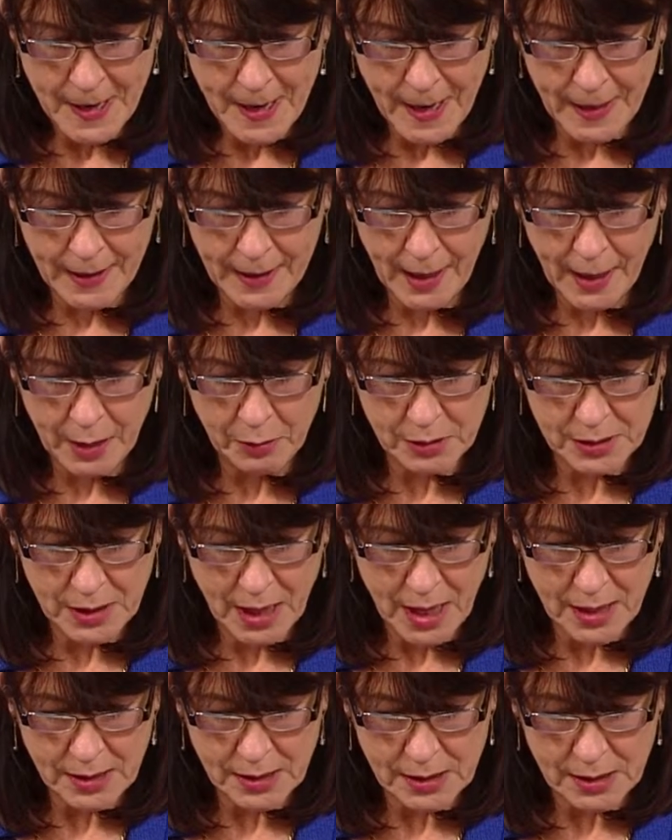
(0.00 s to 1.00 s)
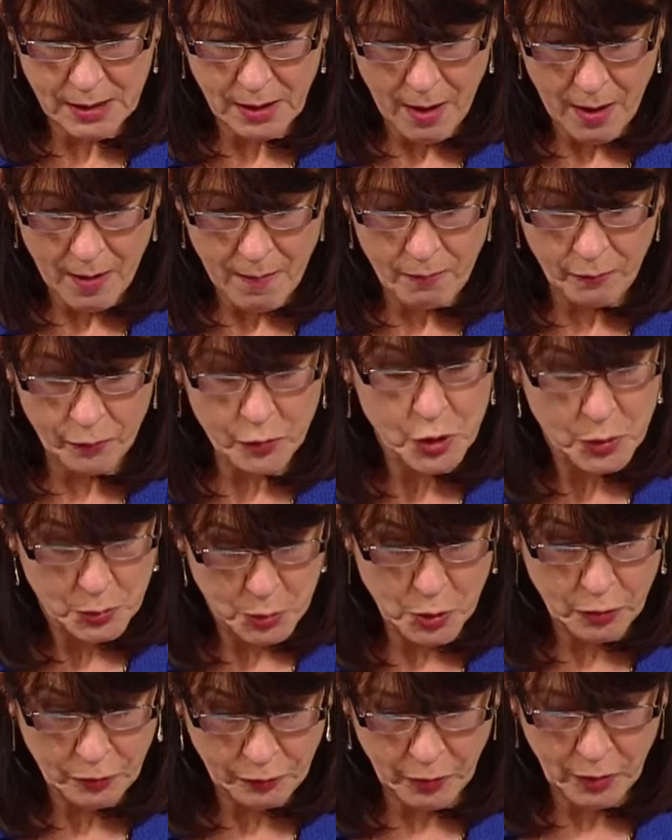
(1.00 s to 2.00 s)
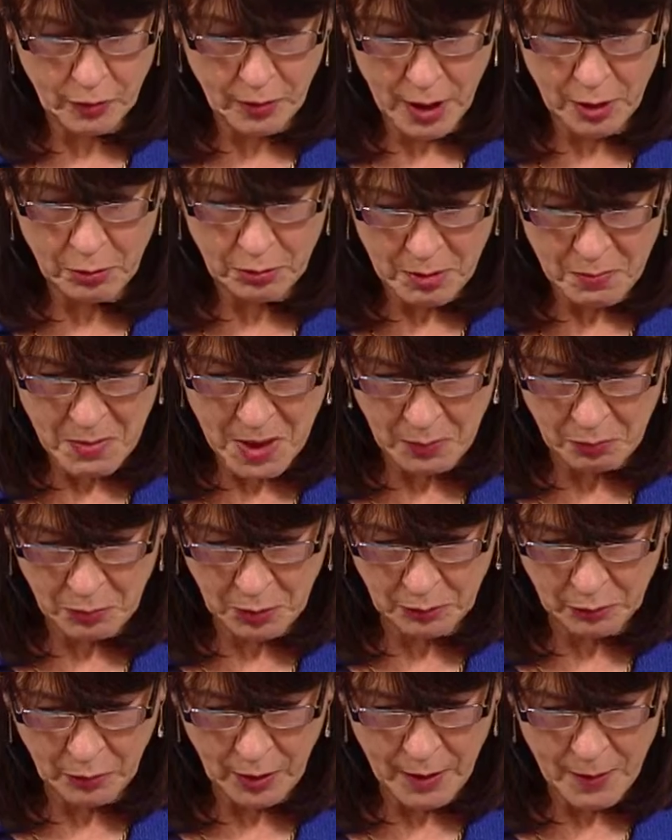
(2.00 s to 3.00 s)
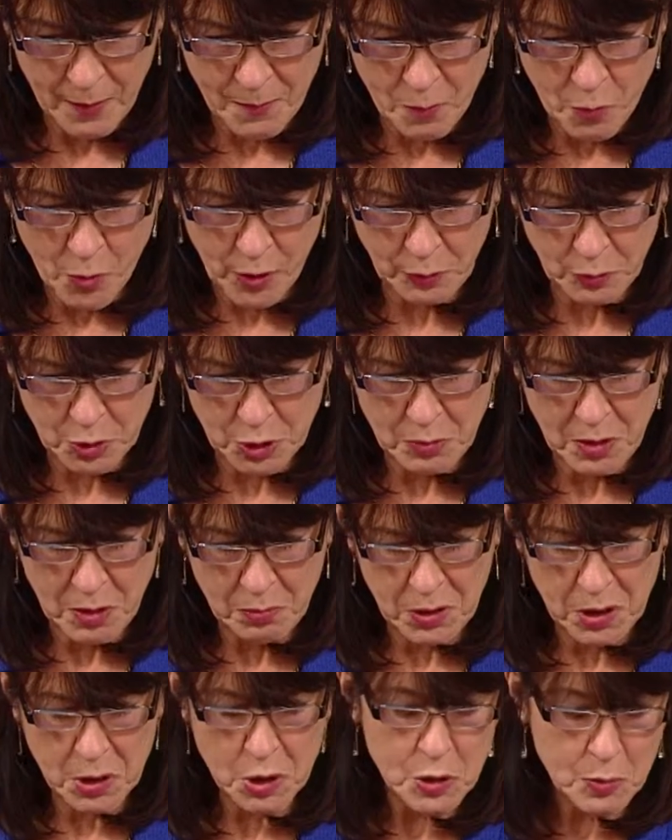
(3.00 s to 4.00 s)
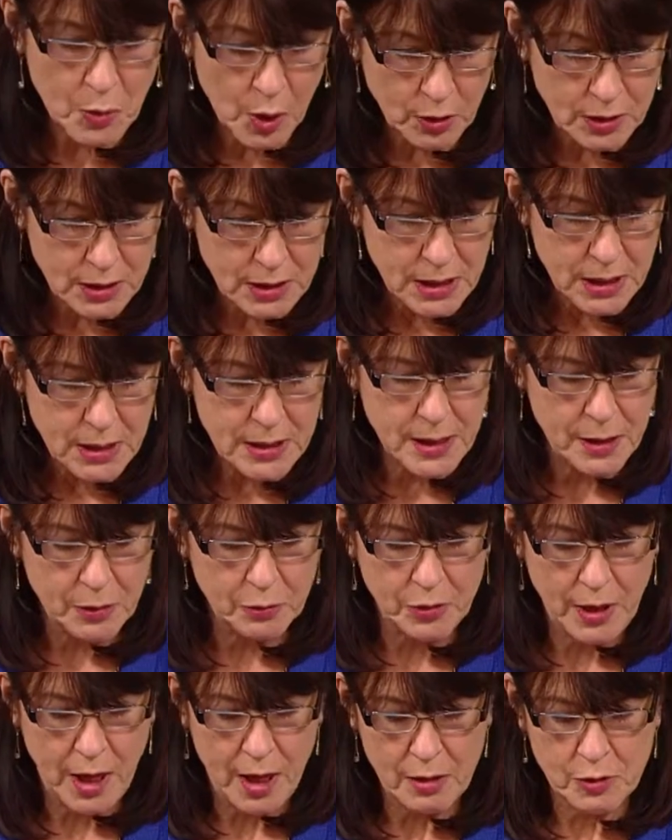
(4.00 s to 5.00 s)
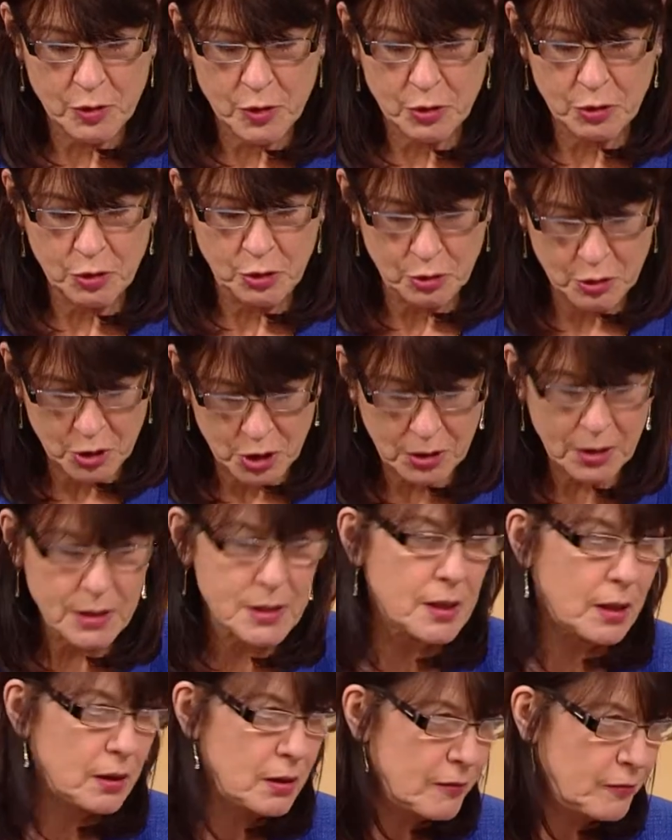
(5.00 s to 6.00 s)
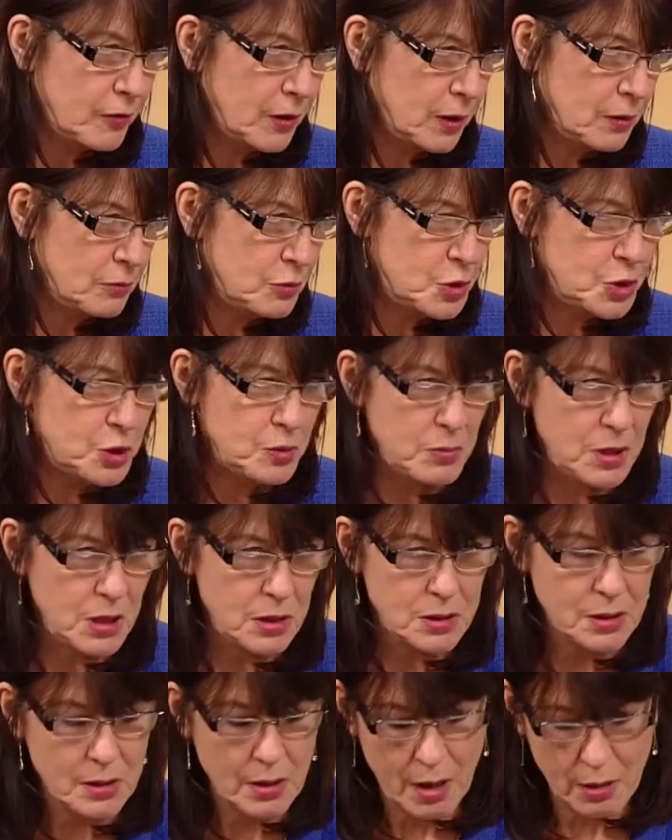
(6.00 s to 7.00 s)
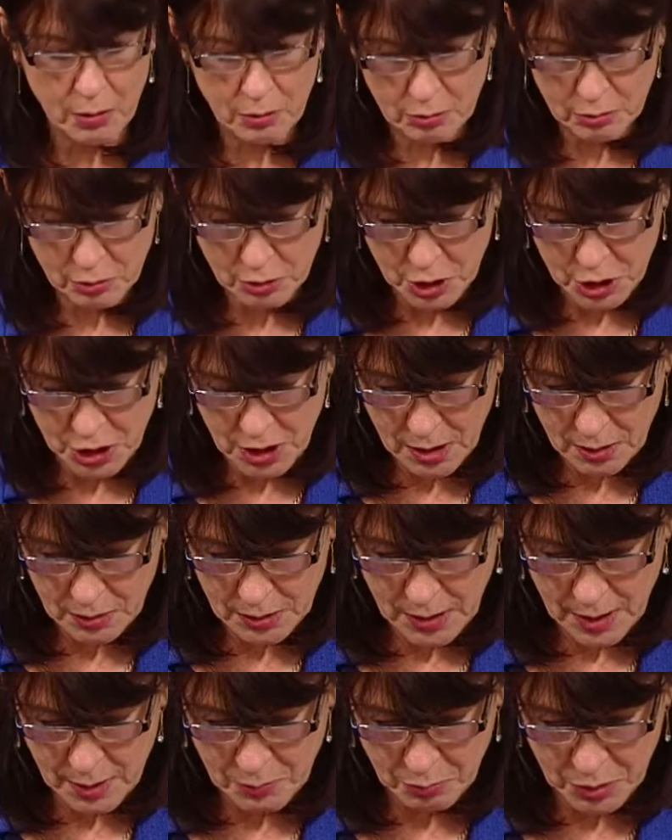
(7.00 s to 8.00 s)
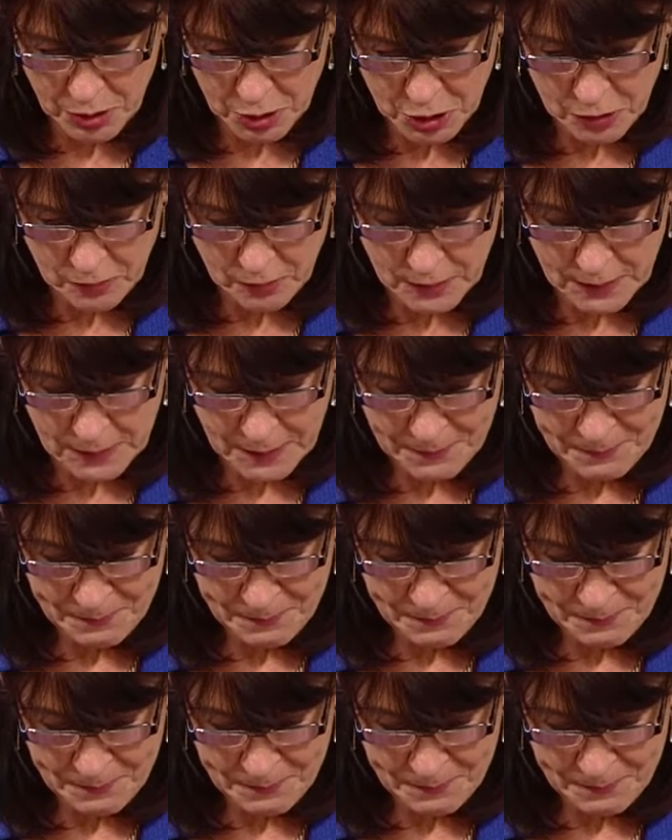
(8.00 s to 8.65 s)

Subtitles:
And I would ask for support for our amendment, one which may be small in detail yet is hugely significant to meet our shared ambitions.